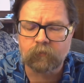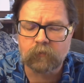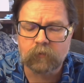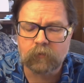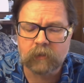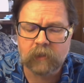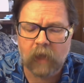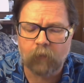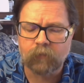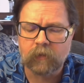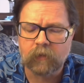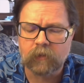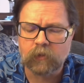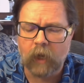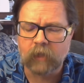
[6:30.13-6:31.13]

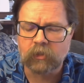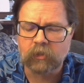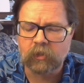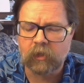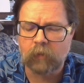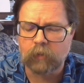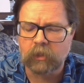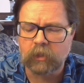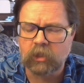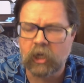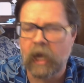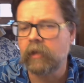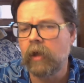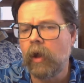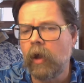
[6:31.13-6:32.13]
self-destruction and
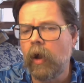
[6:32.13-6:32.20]
reject